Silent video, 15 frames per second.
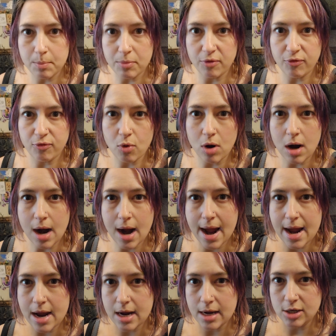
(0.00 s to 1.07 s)
before
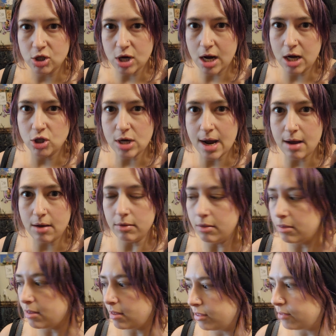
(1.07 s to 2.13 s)
I change out
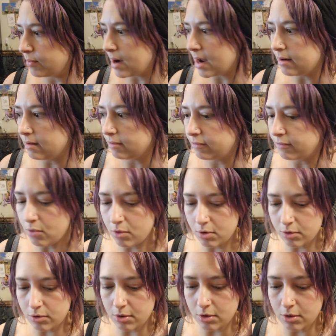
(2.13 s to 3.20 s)
the thread
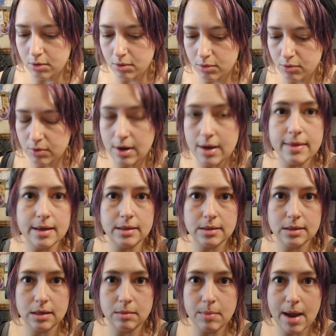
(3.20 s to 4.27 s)
for the green that's
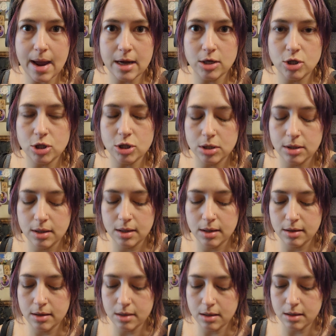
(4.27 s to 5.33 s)
gonna match
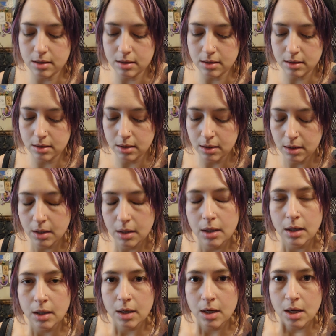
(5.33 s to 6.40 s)
the
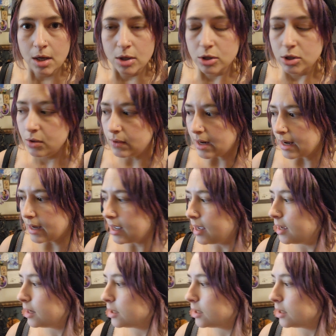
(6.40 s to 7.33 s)
tunic.